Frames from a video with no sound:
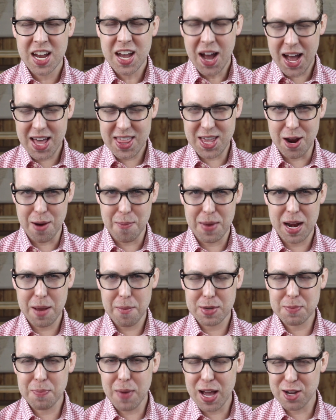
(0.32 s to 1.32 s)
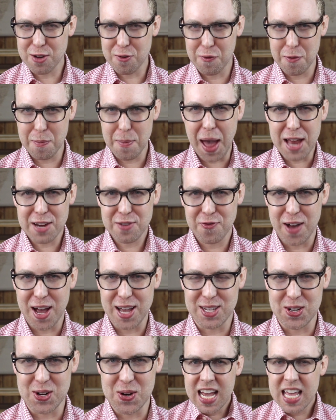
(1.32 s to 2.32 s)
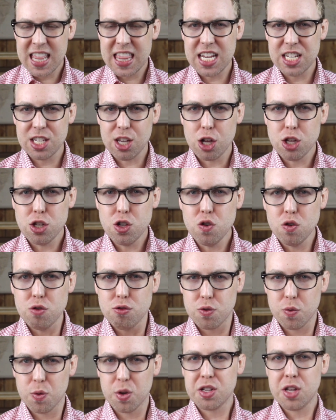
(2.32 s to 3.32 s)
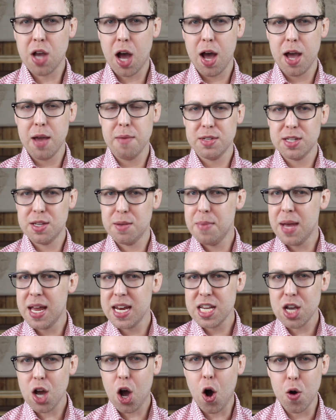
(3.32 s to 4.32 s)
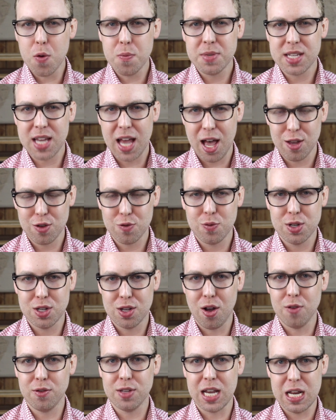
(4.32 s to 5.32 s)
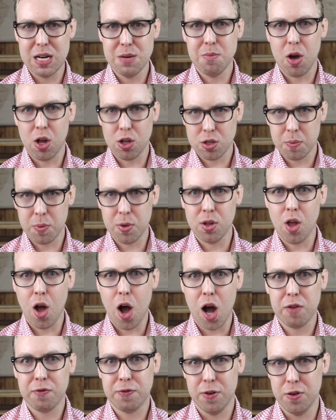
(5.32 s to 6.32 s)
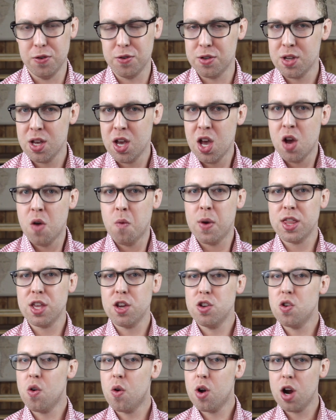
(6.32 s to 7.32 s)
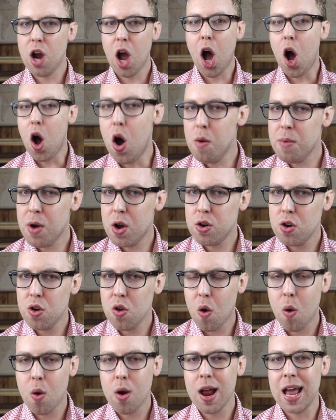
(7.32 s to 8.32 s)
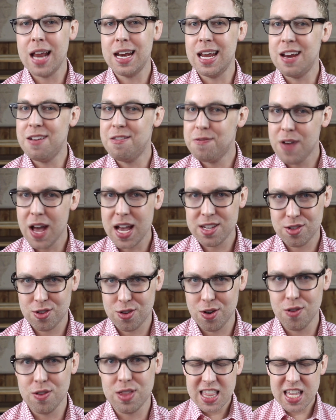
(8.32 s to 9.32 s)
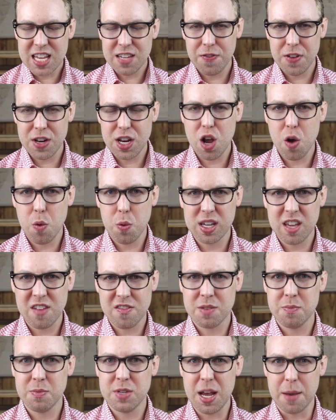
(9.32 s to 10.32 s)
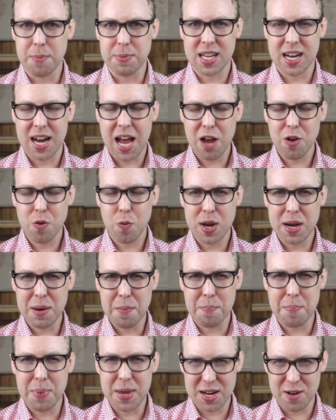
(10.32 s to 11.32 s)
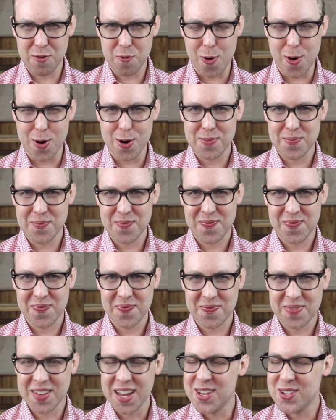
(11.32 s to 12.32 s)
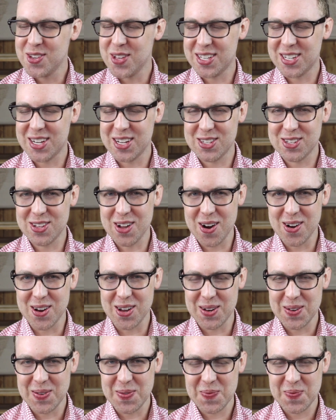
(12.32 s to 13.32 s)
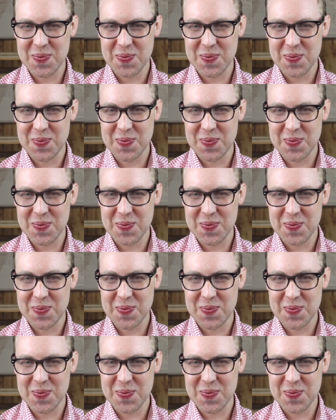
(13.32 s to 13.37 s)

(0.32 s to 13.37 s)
Hi there, my name is Michael from Mashvisor. In these unusual times, many home sales result in multiple offers. Whether you're a homeowner or an investor, this video will give some tips on how to win a bidding war. So let's get started.